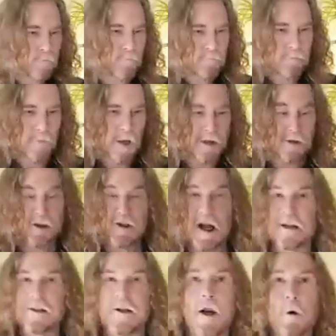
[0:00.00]
And just got
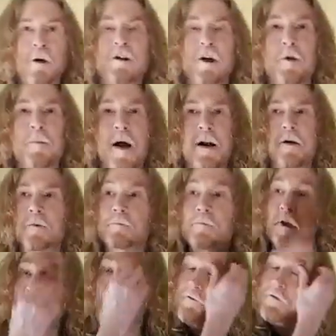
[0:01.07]
to know each other better.
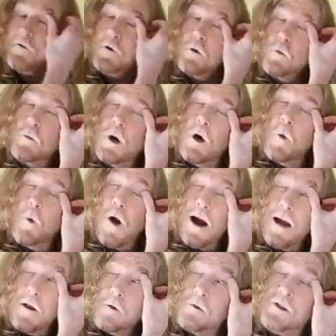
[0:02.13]
And after a
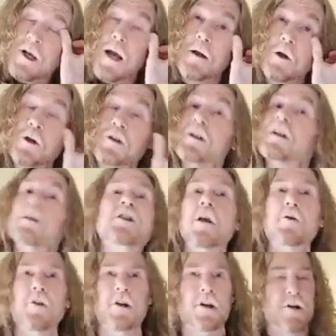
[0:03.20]
while, just kind of looked at each other
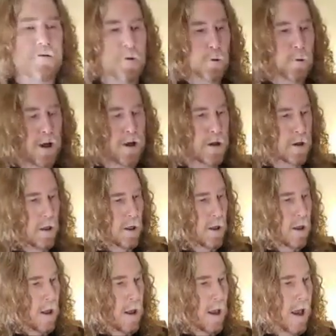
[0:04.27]
in a different way,
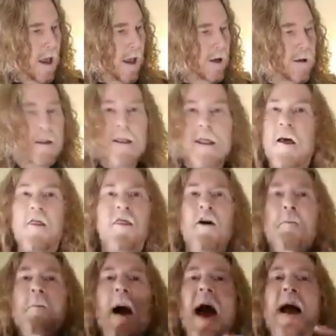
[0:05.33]
and the
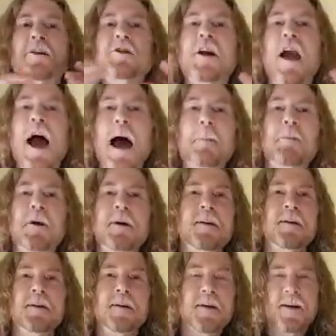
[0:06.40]
magic happened,
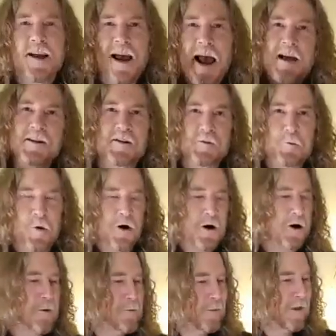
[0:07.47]
as it were.
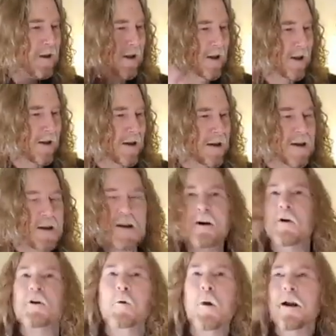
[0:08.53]
You know,
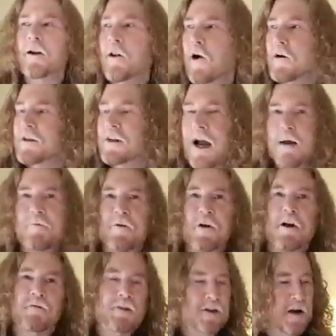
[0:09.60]
you wait a long time for
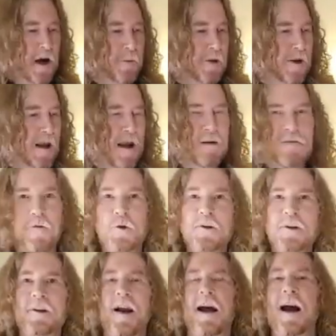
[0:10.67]
love to come. You can't force it
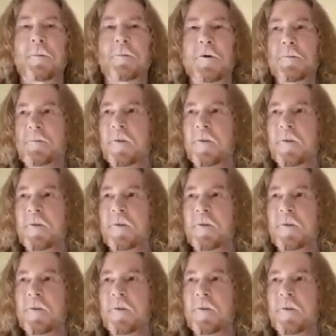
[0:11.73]
to happen.